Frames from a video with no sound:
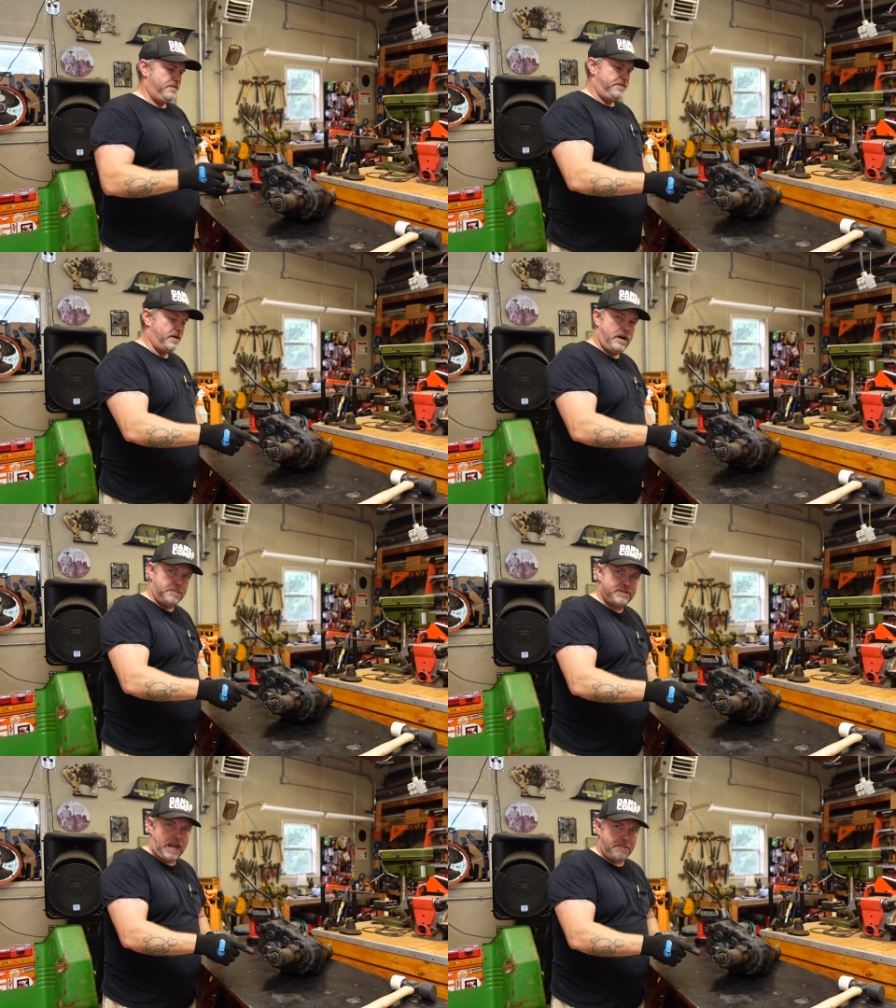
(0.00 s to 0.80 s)
The
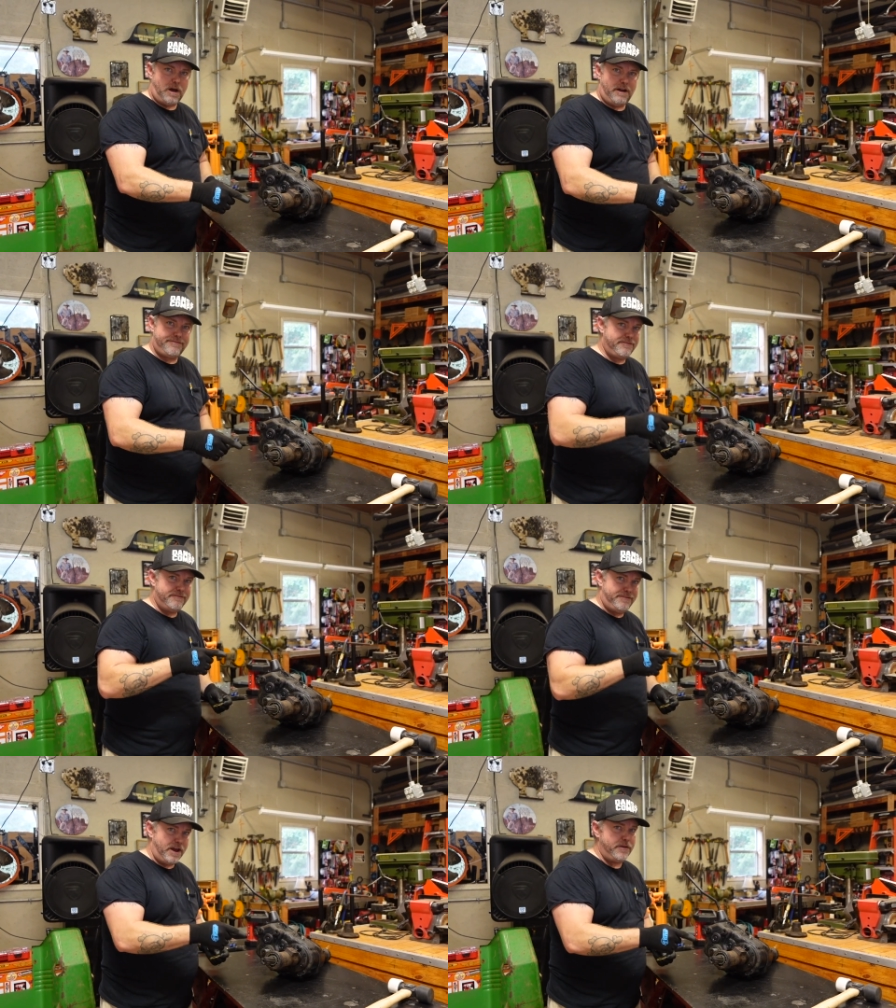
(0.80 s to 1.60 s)
hubs came
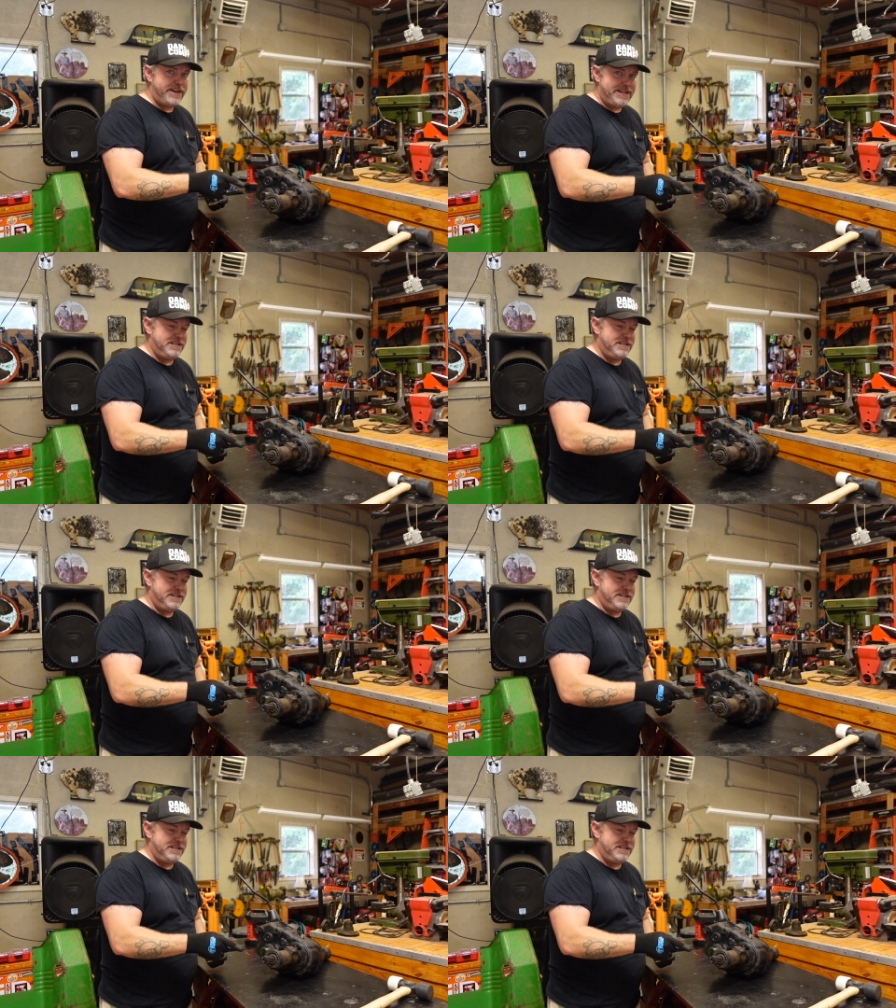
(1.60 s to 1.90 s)
off very